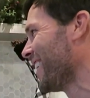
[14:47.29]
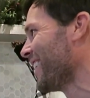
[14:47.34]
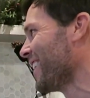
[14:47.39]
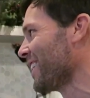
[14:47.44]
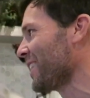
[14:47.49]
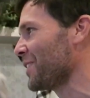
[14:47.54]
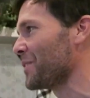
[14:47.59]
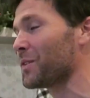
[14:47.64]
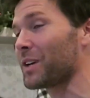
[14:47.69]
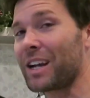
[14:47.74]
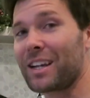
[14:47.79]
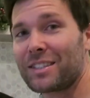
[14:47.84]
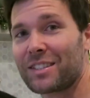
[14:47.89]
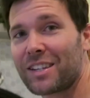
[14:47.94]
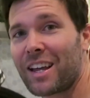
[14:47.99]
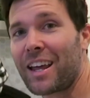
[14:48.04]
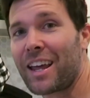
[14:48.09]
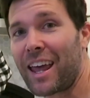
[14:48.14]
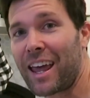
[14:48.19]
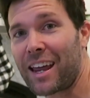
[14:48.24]
yeah, when I
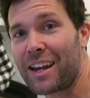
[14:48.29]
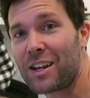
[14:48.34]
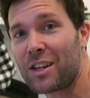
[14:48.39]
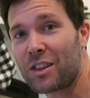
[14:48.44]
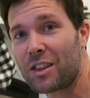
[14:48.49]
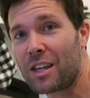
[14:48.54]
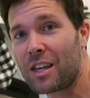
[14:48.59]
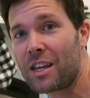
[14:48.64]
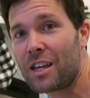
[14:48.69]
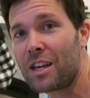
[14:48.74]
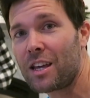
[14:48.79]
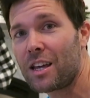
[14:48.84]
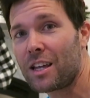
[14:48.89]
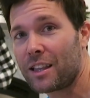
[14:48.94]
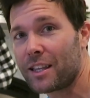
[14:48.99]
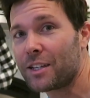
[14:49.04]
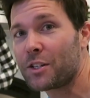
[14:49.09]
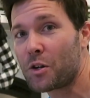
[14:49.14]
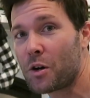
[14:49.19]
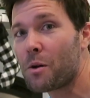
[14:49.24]
say anything,
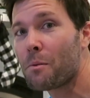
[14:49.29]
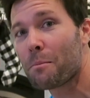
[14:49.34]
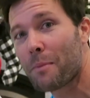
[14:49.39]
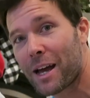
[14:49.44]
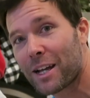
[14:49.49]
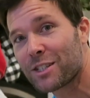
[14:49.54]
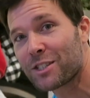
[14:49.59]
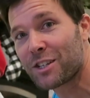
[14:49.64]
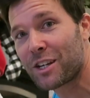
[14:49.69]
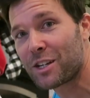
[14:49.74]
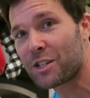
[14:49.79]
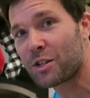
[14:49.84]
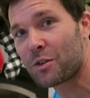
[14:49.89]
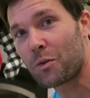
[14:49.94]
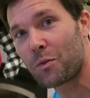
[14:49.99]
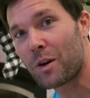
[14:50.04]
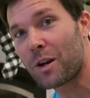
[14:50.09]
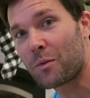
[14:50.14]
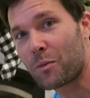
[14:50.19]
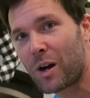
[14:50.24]
let your
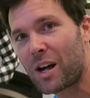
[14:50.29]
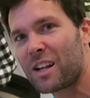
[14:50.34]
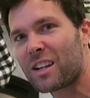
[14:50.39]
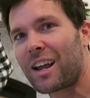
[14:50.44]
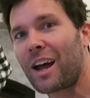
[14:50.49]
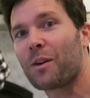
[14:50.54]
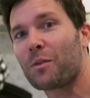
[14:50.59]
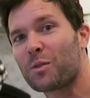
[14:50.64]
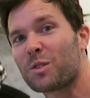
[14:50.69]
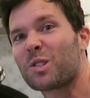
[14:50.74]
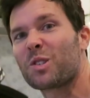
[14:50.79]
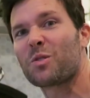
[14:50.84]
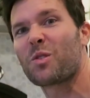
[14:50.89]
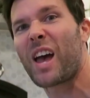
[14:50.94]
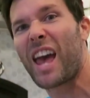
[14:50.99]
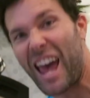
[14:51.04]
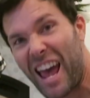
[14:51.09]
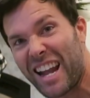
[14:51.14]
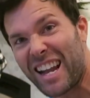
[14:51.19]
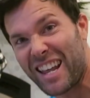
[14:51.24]
imagination run wild. I will do
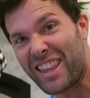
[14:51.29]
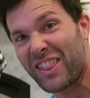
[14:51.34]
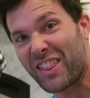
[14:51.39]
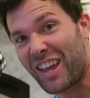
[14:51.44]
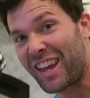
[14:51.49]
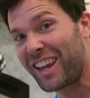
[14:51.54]
anything.